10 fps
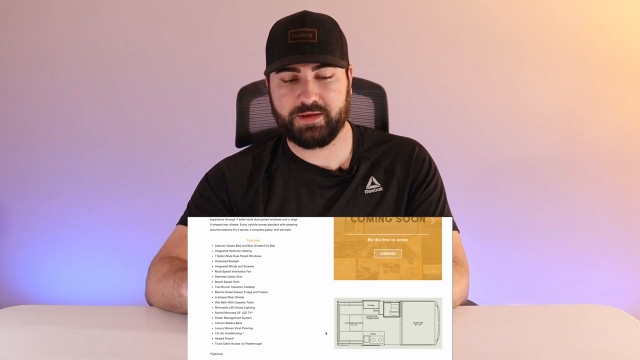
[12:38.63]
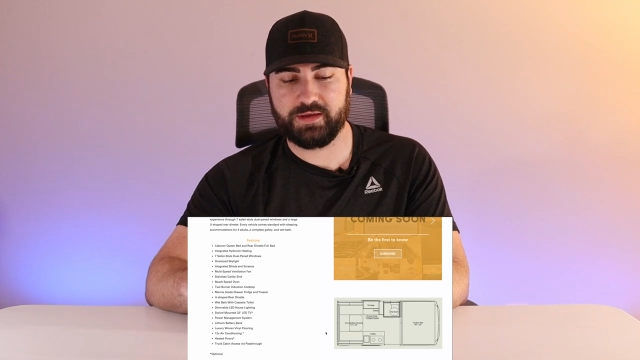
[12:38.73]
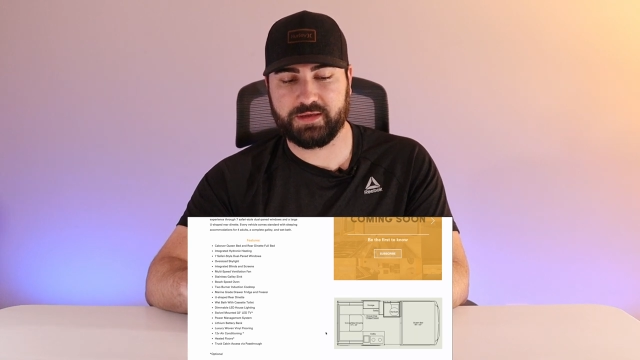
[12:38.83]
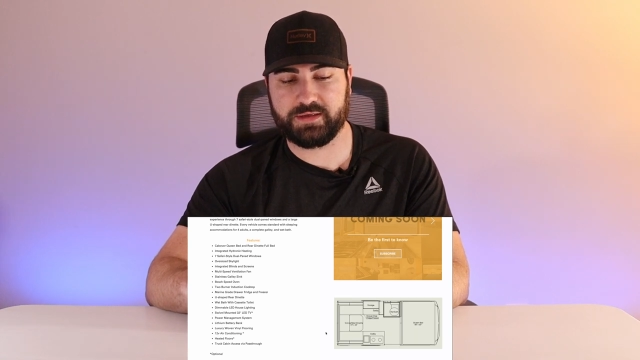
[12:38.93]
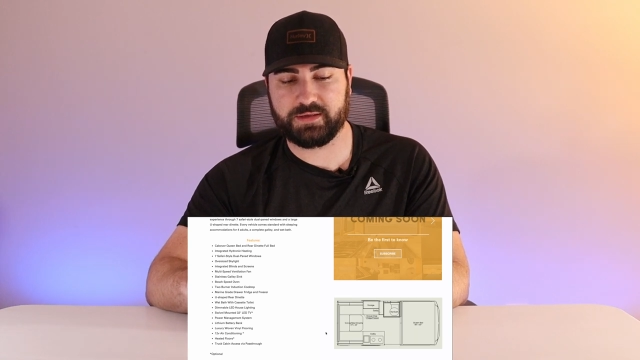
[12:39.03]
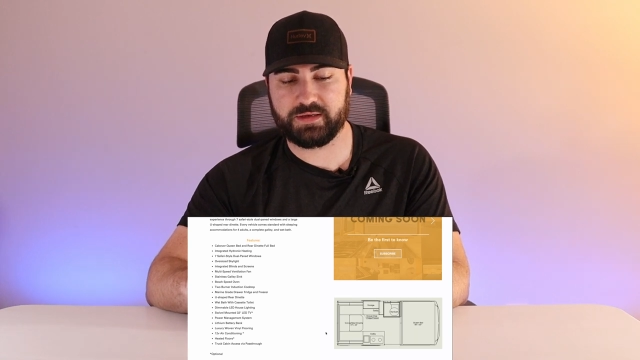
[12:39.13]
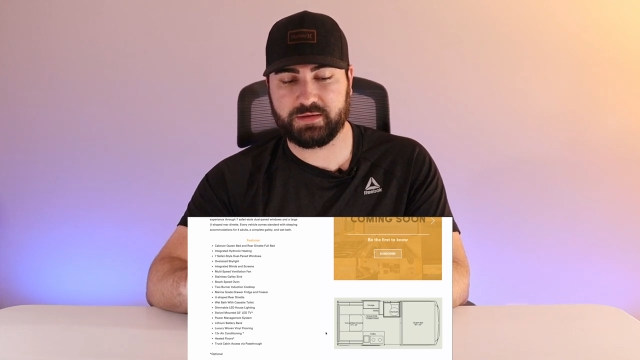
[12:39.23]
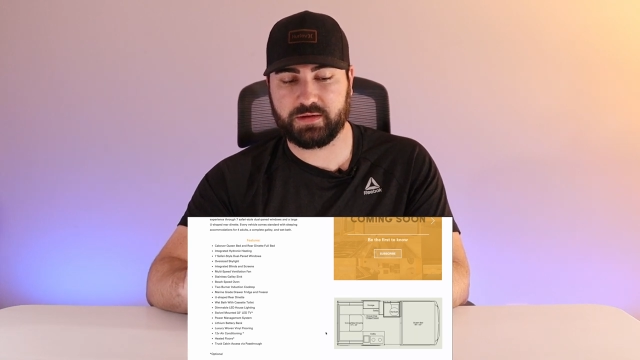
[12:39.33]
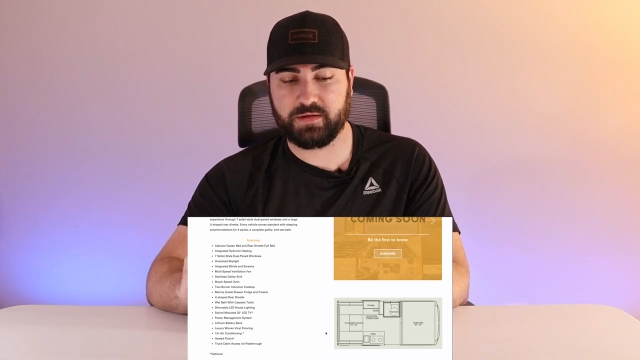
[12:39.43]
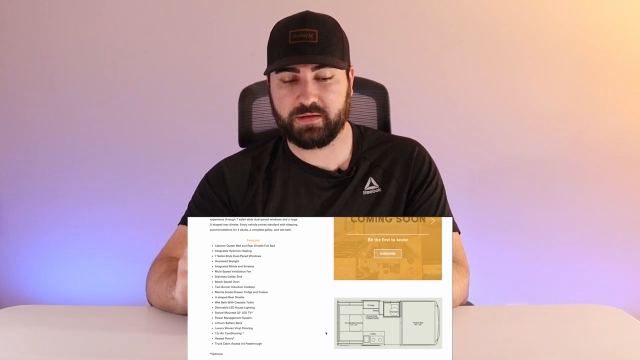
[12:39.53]
is
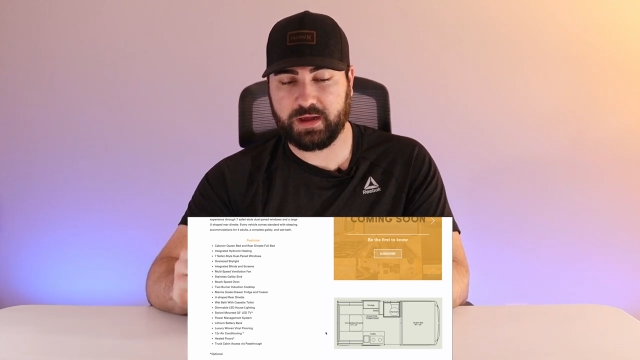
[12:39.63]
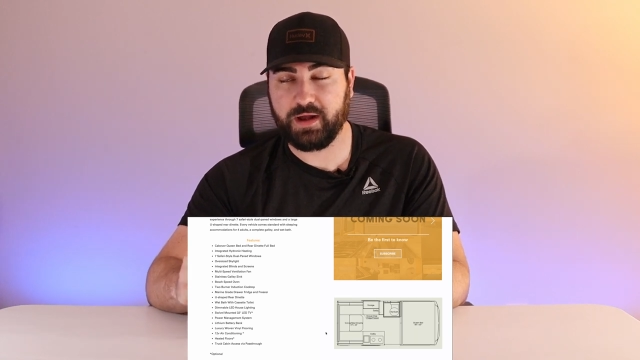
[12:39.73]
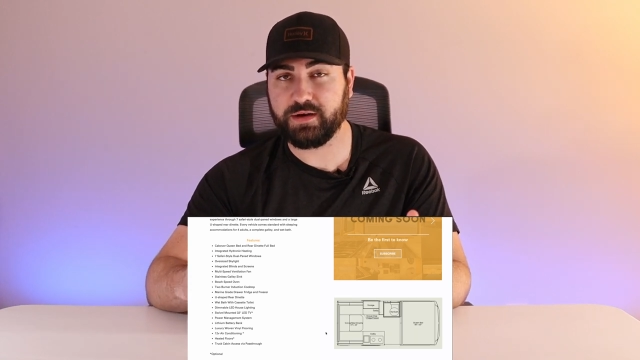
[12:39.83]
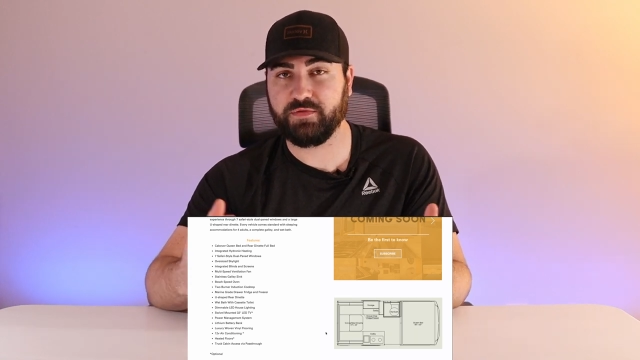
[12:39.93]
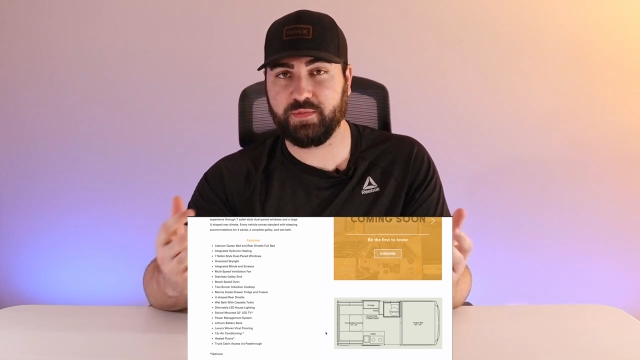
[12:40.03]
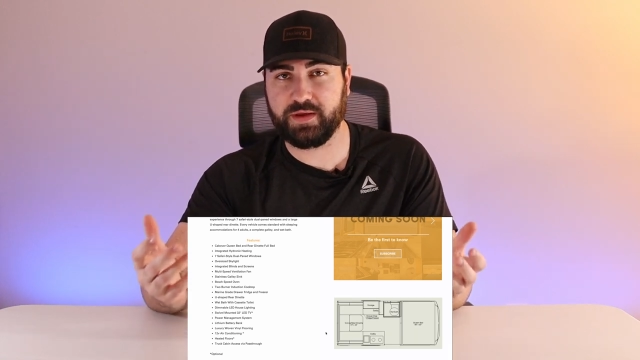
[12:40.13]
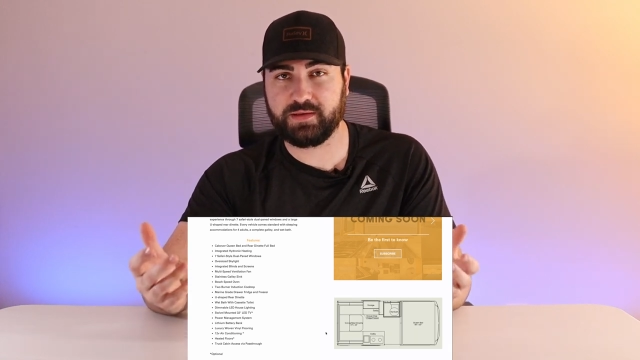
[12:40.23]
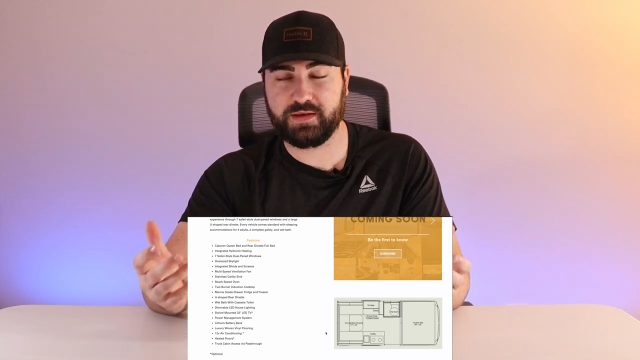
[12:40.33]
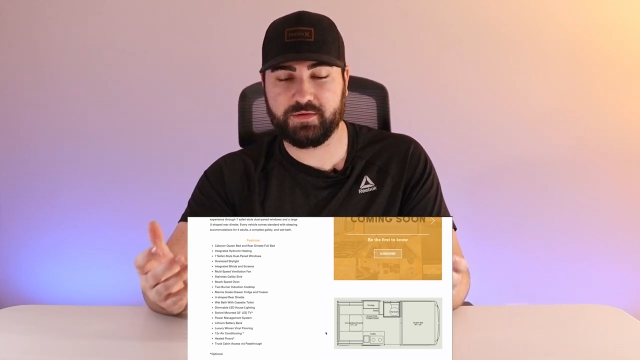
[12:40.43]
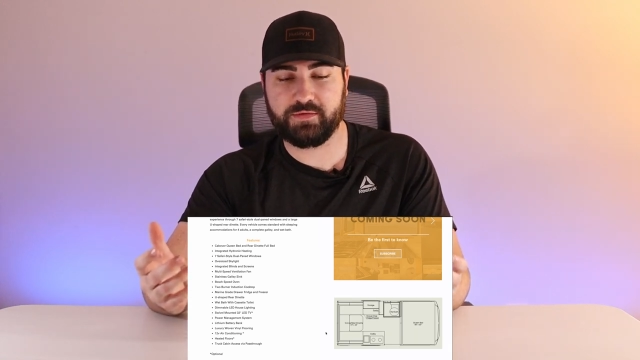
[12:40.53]
kind of a
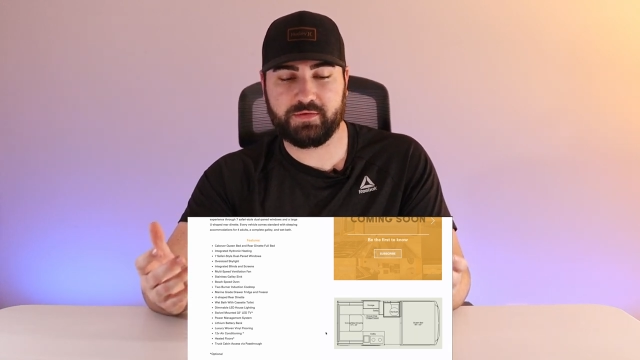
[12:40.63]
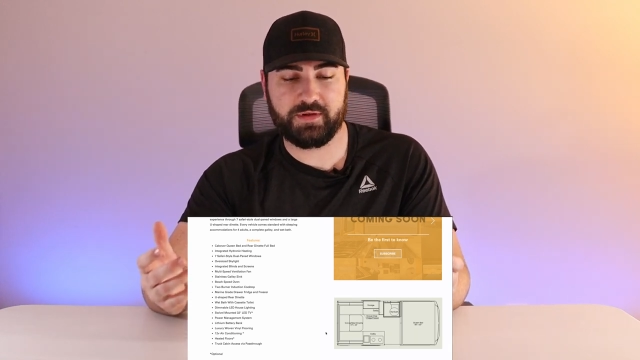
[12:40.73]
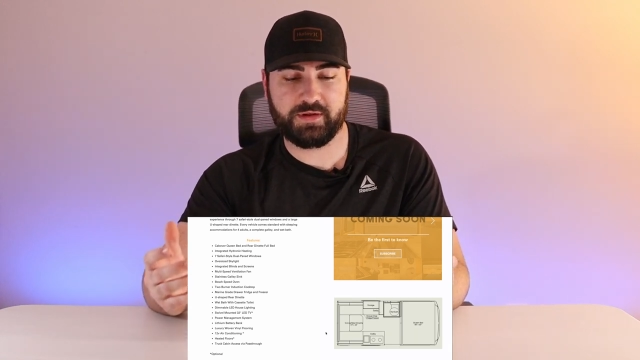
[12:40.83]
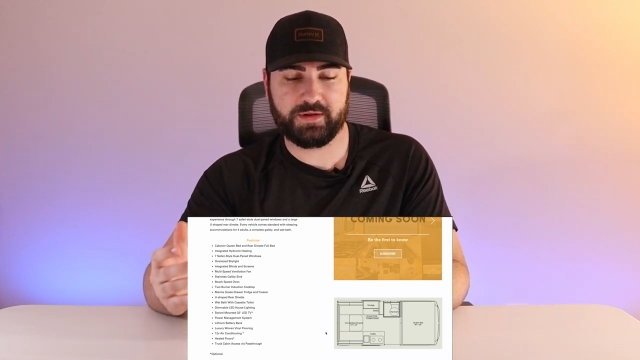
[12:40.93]
big deal,